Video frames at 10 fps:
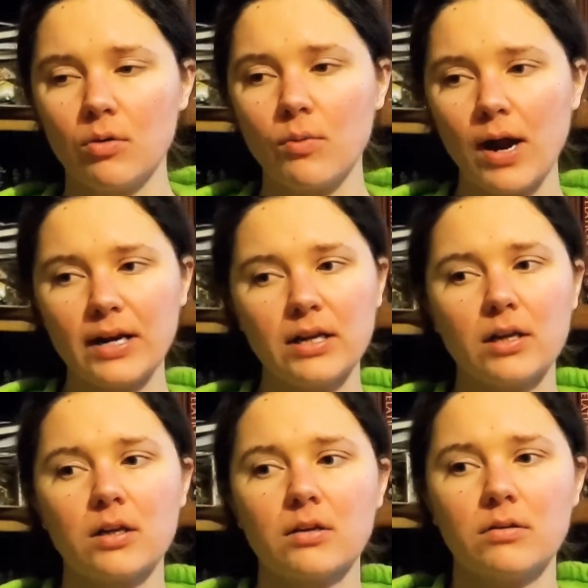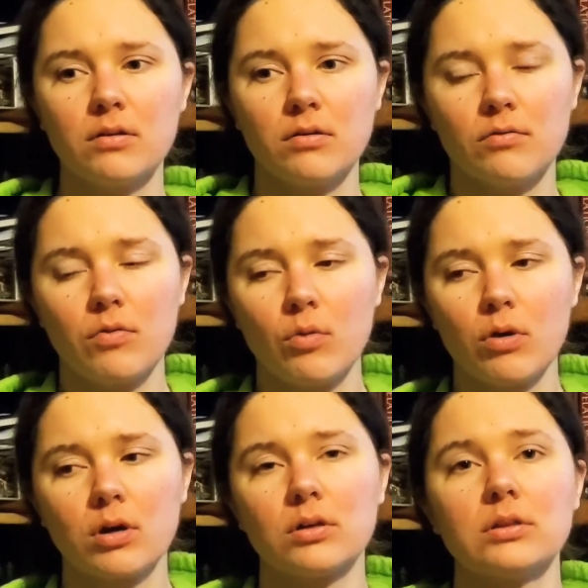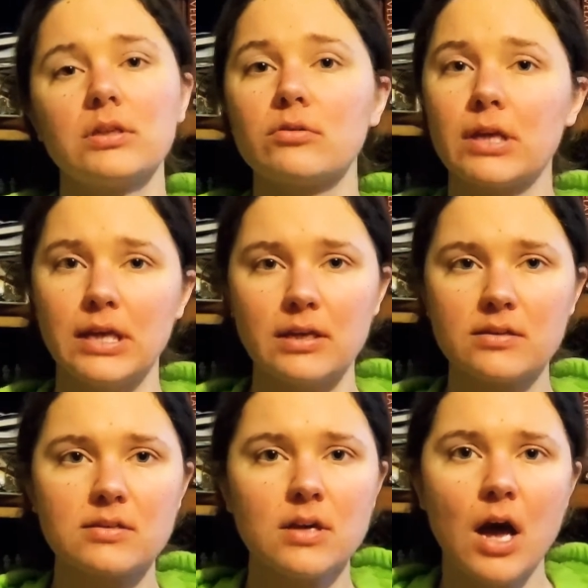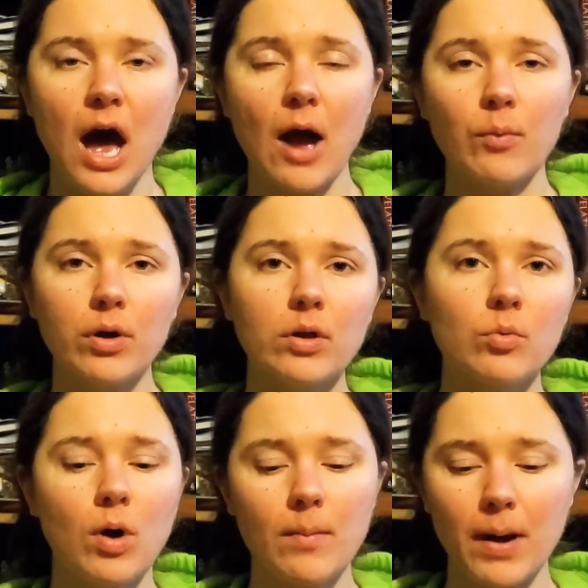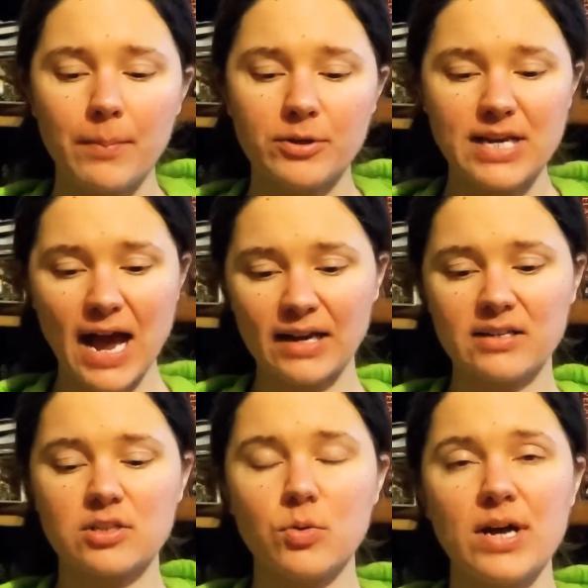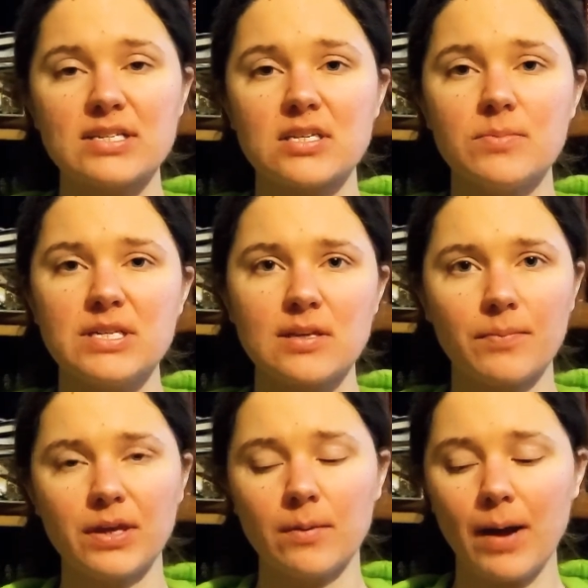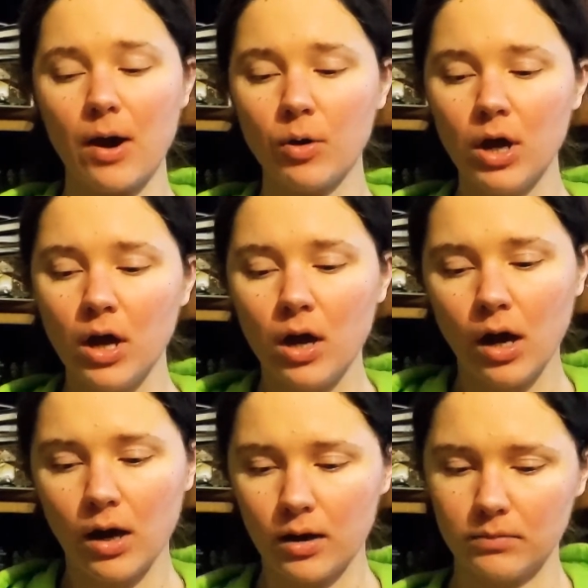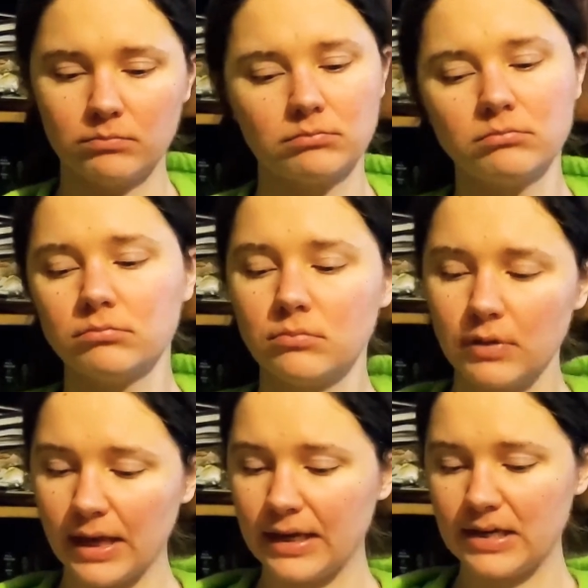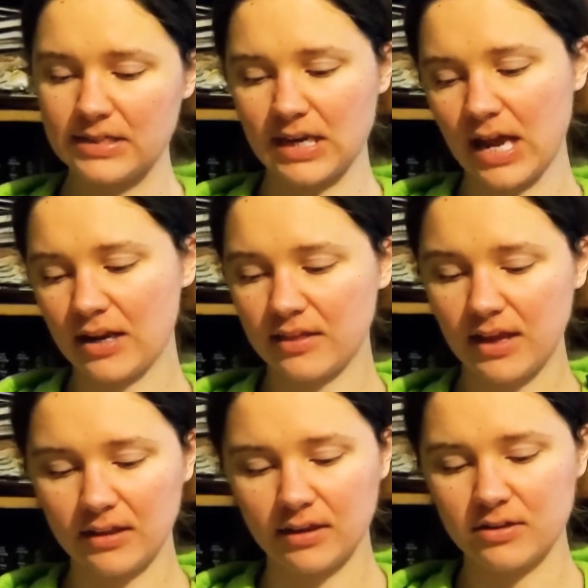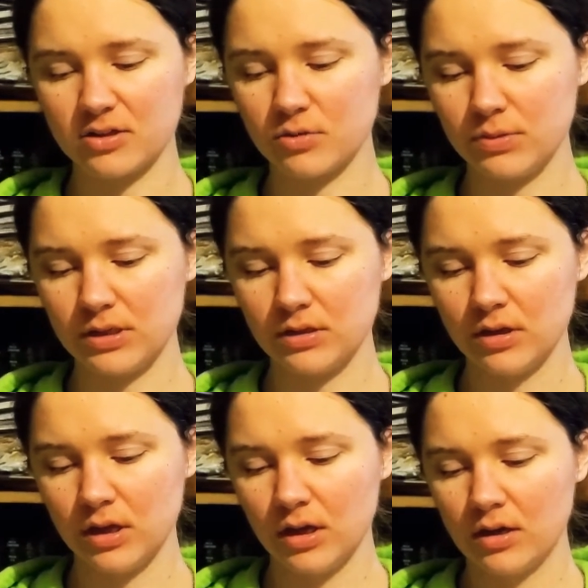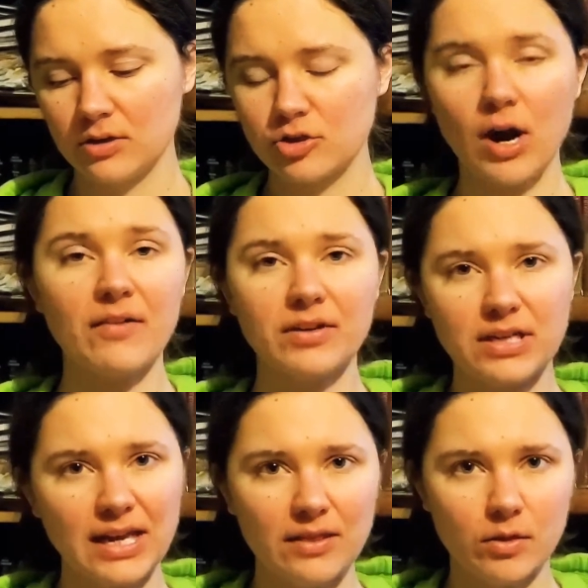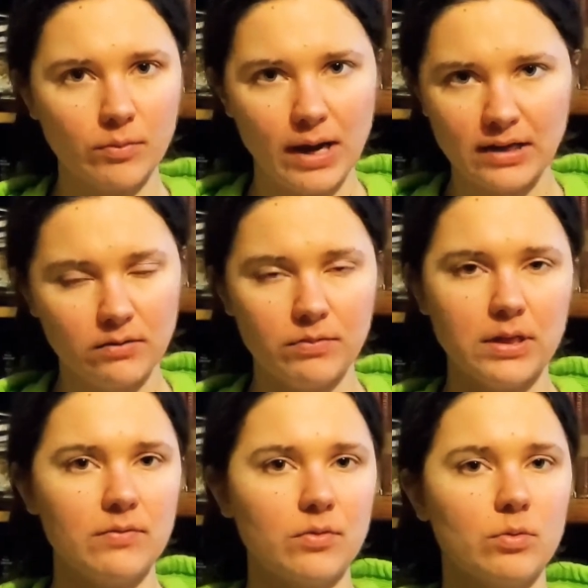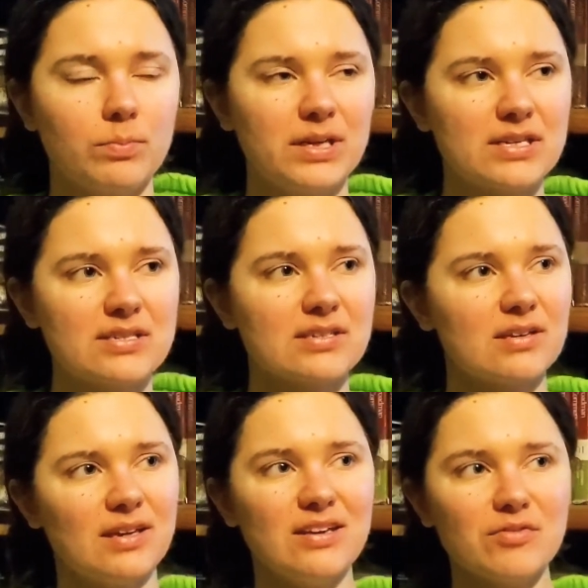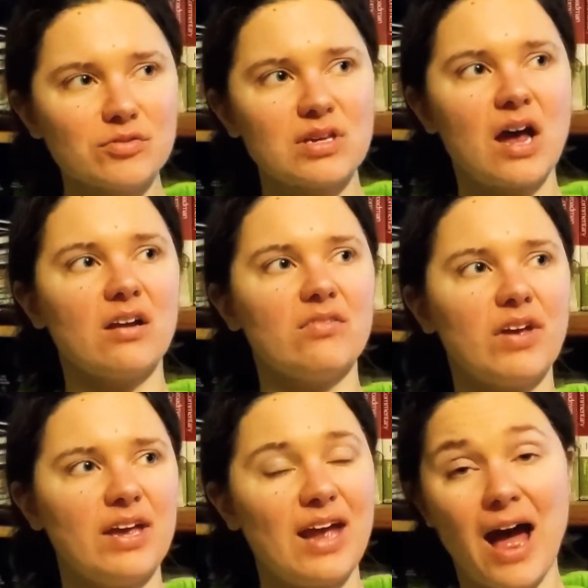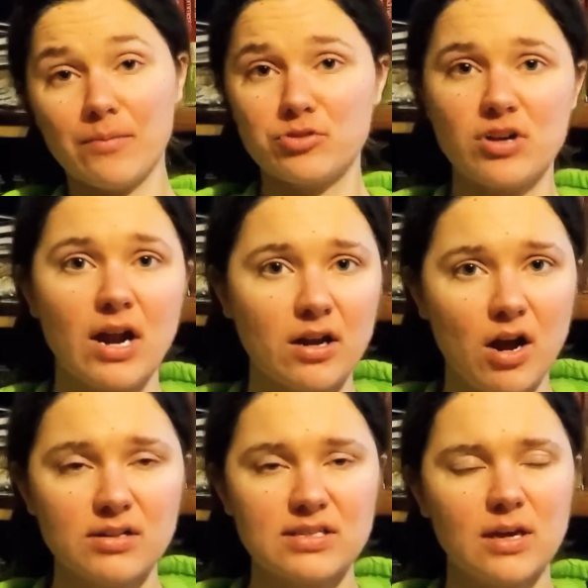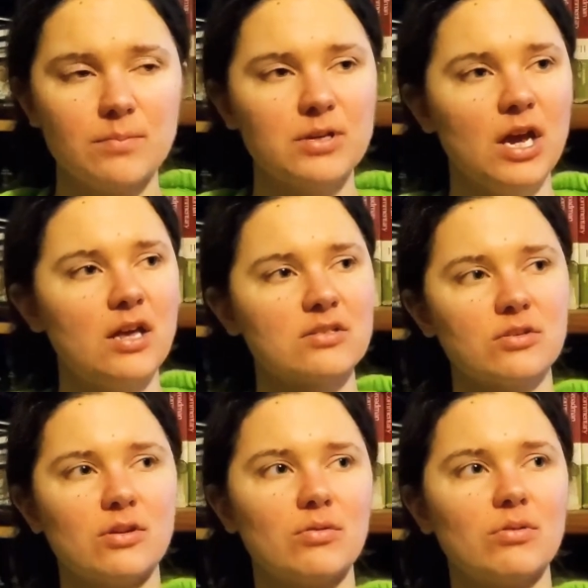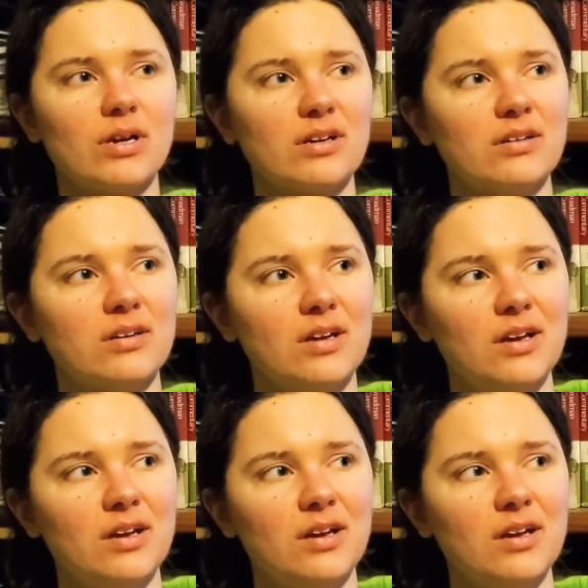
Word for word: writing for little kids, I wouldn't want my protagonist quest to be something about um like it is in Anelthalien to be striving to end the reign of evil because evil's kind of a abstract concept. So you don't want to